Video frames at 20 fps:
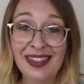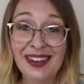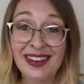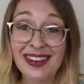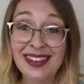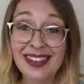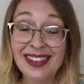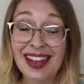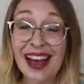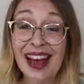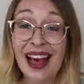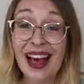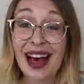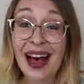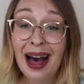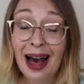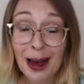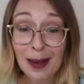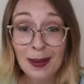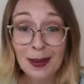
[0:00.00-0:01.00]
There's
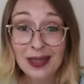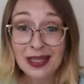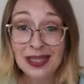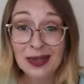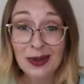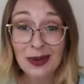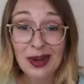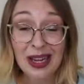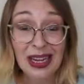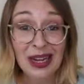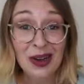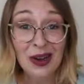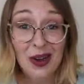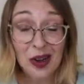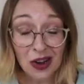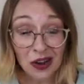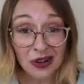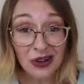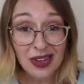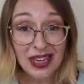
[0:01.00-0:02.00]
absolutely
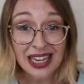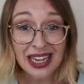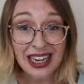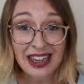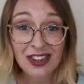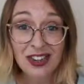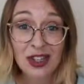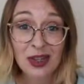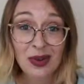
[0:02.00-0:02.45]
no need